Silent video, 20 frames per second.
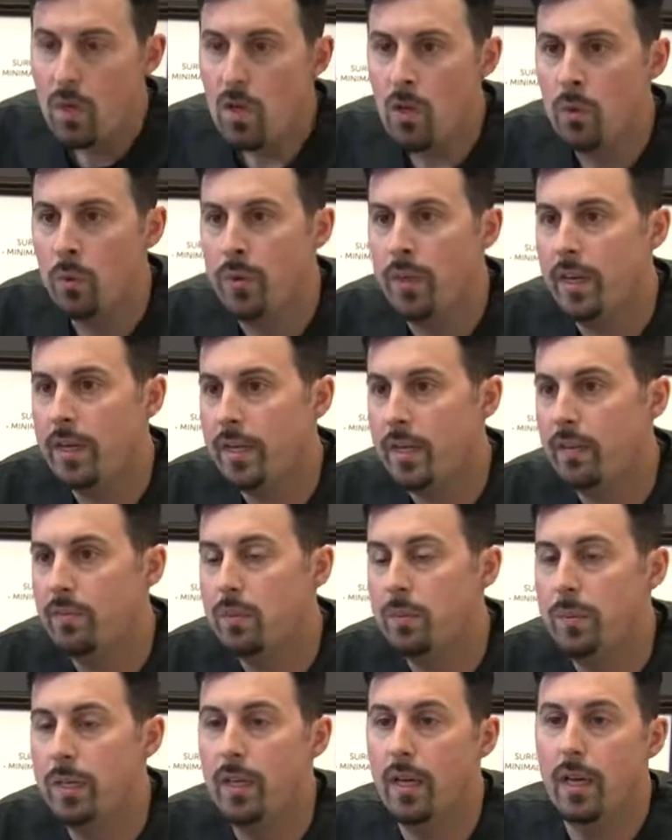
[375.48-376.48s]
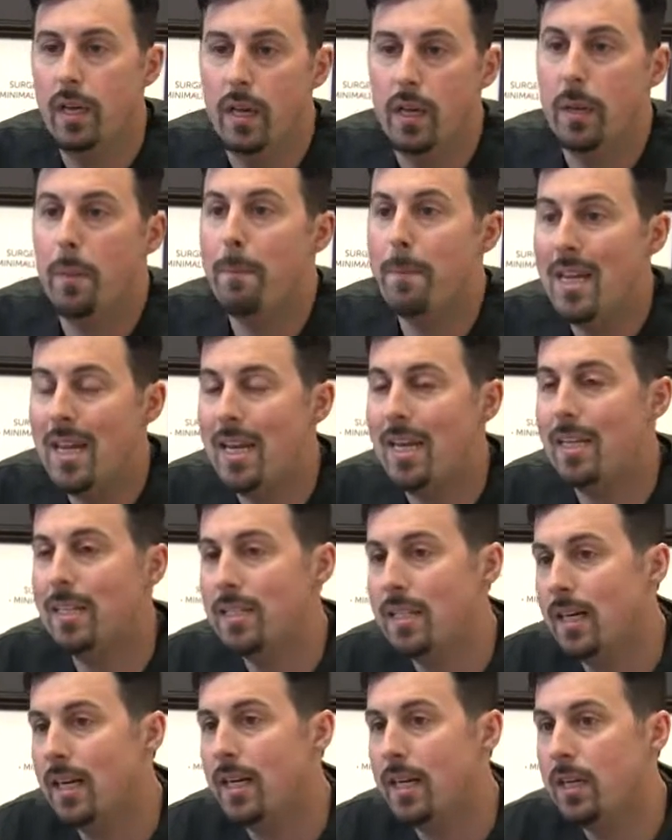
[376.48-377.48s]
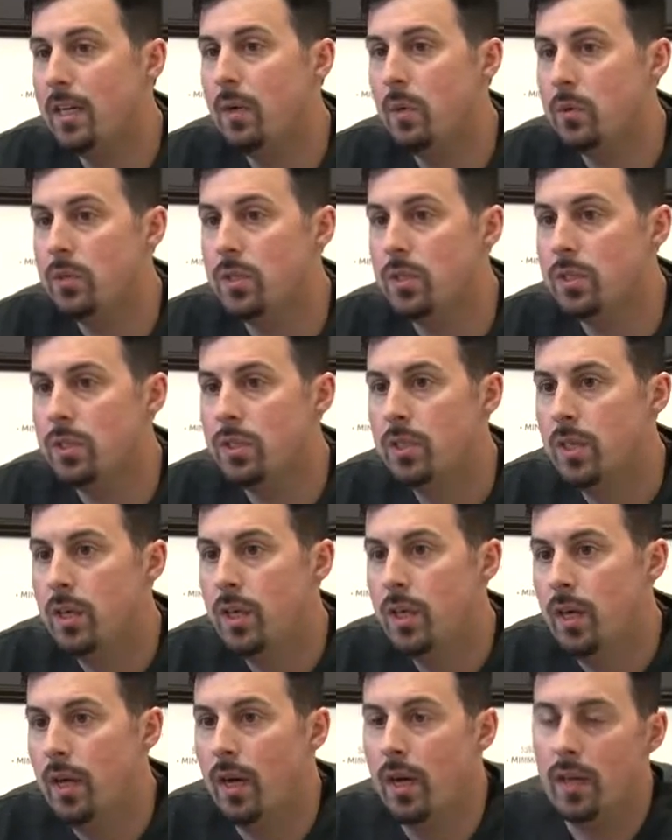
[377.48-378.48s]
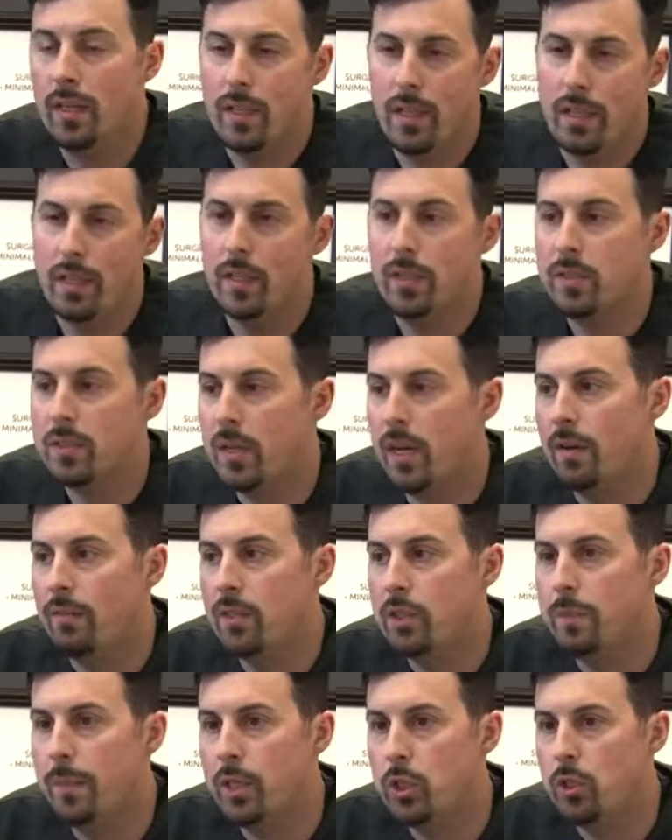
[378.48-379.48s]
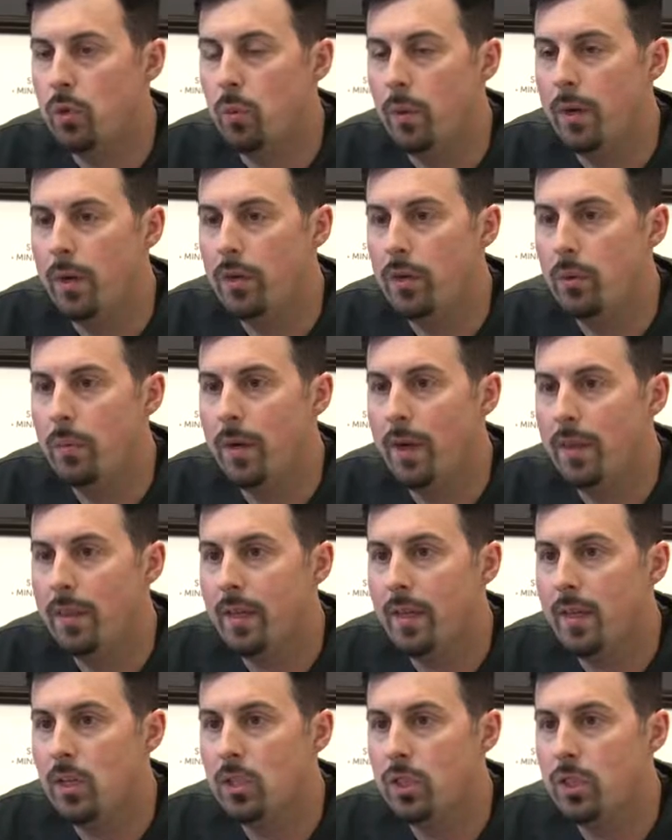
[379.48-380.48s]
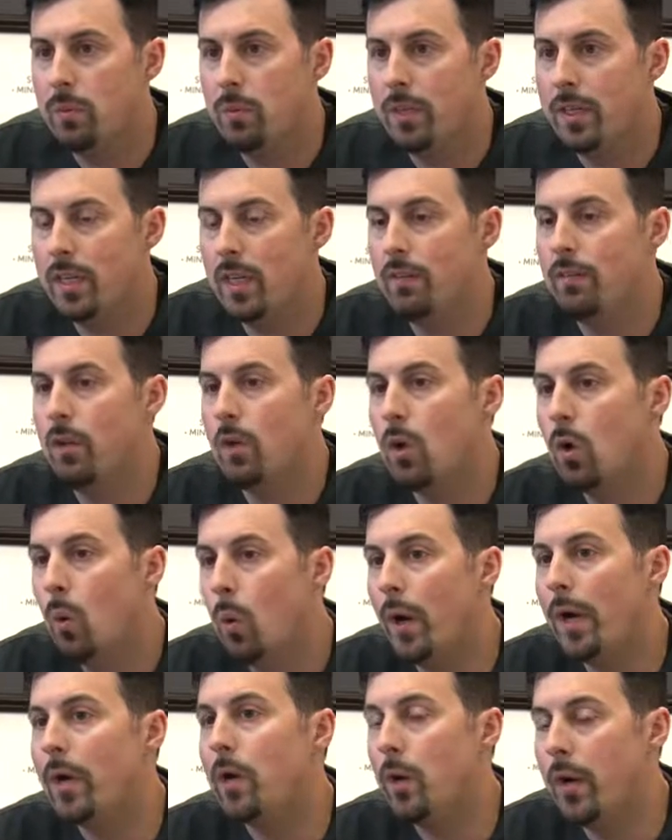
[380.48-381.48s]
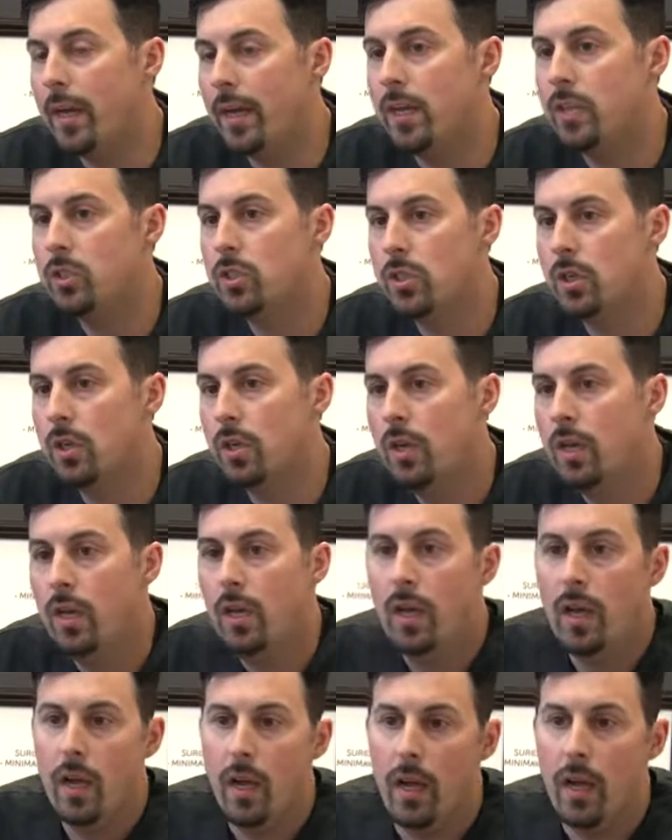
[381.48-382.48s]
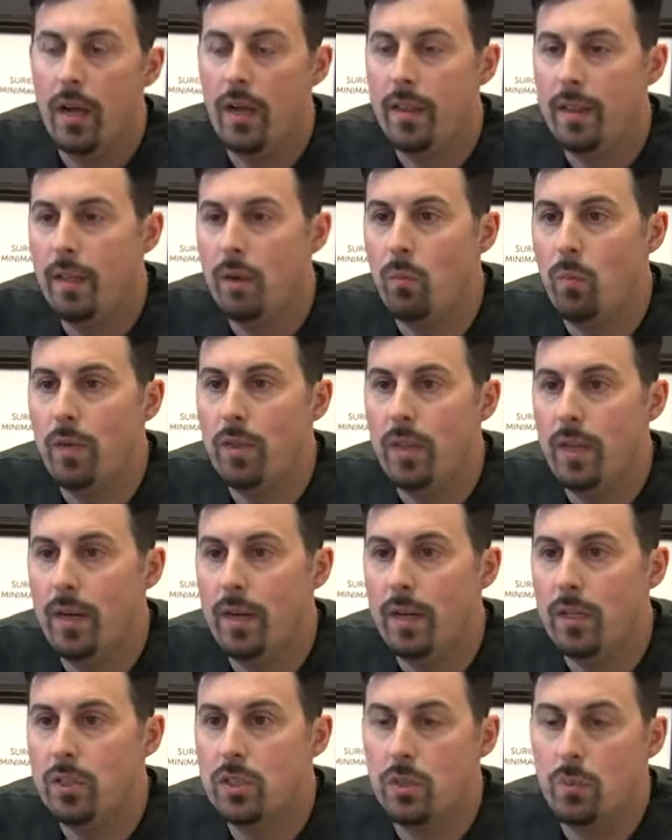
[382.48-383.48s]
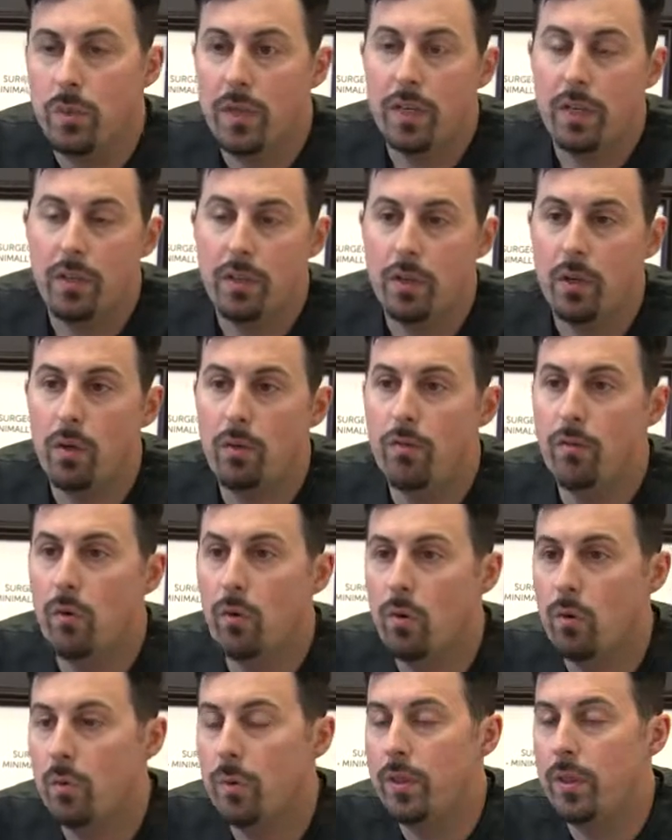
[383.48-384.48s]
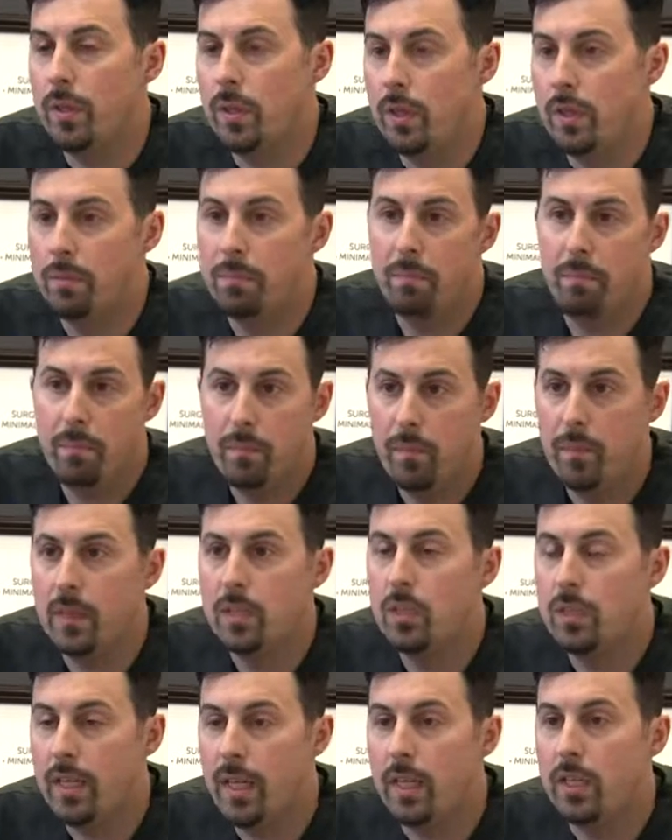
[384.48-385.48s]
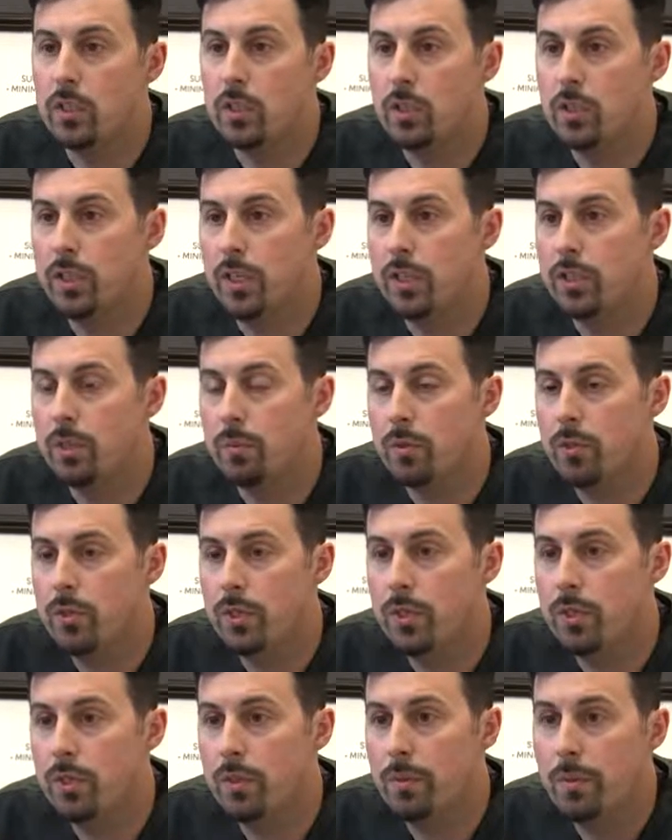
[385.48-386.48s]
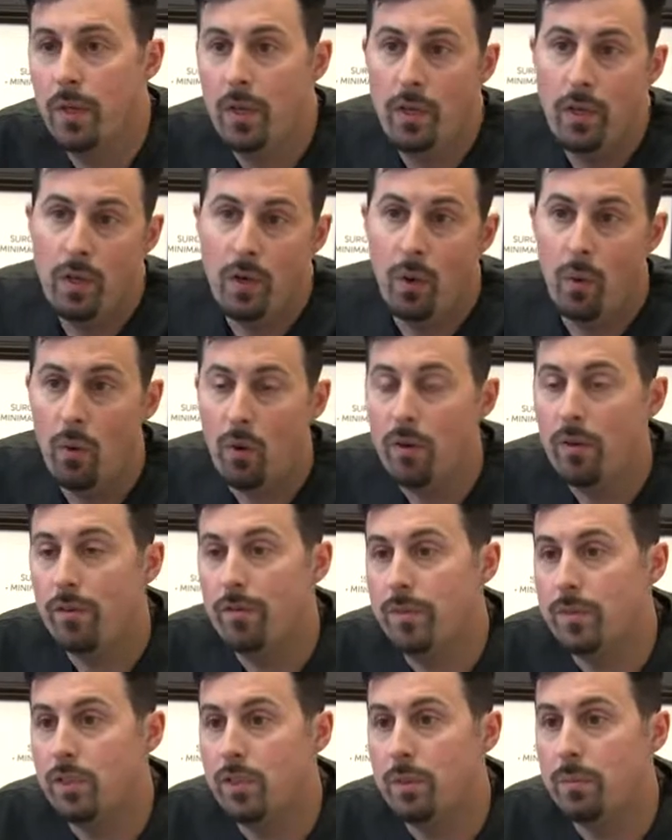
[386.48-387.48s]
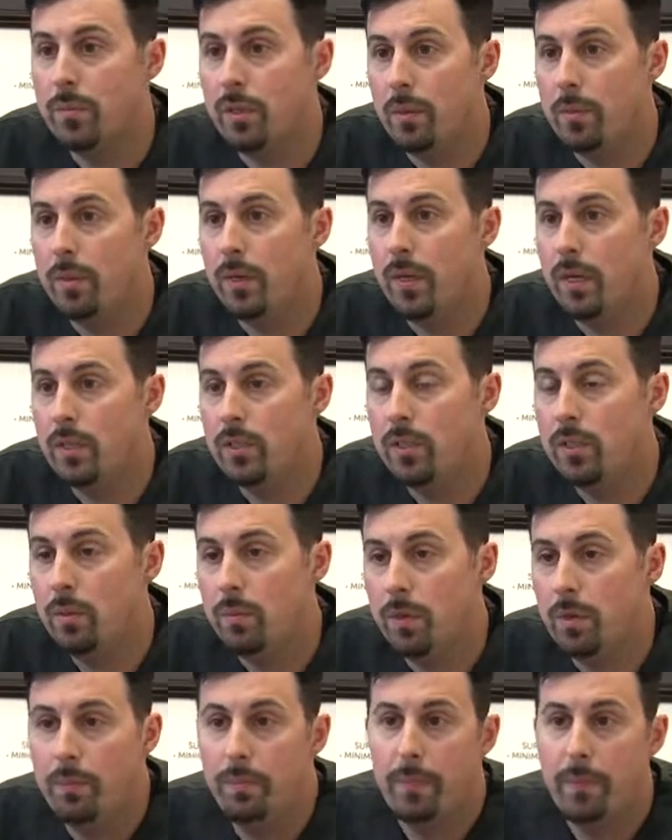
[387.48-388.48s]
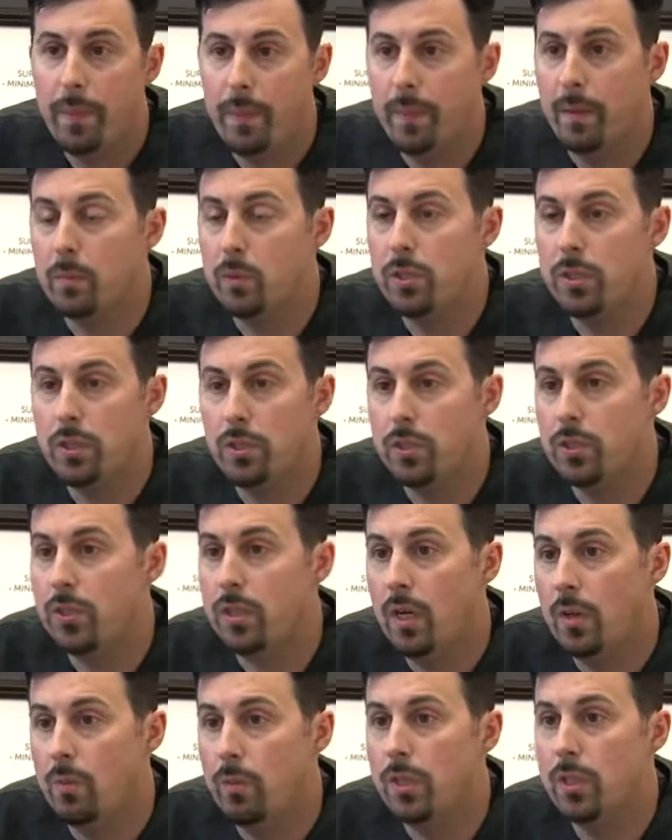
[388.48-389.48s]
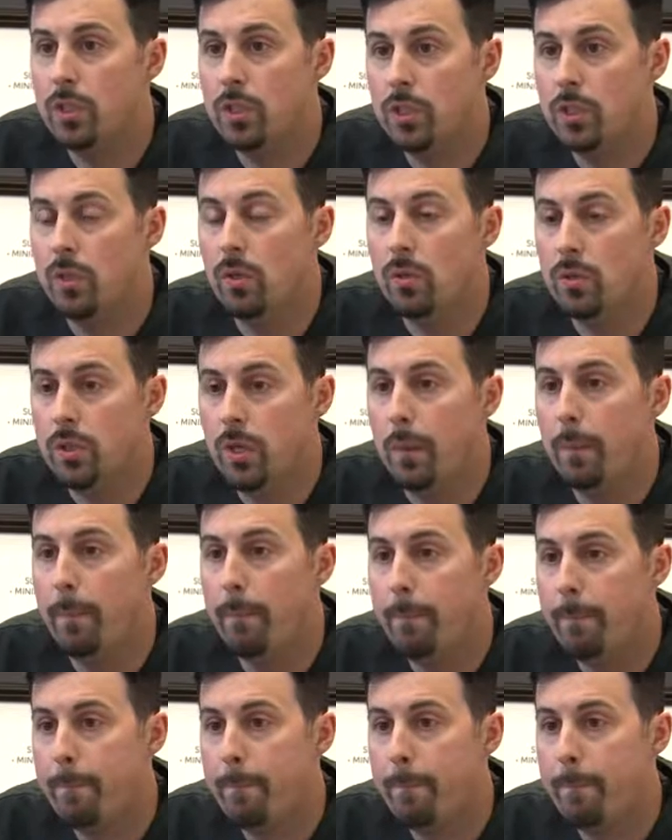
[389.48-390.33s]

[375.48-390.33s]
who then gives me an immediate diagnosis. It's kind of a special way to do pathology where they give you a quicker answer, and then with that answer we can either go forward with the cancer staging procedure, or if it's simply a benign tumor, the procedure's done, we could just close up.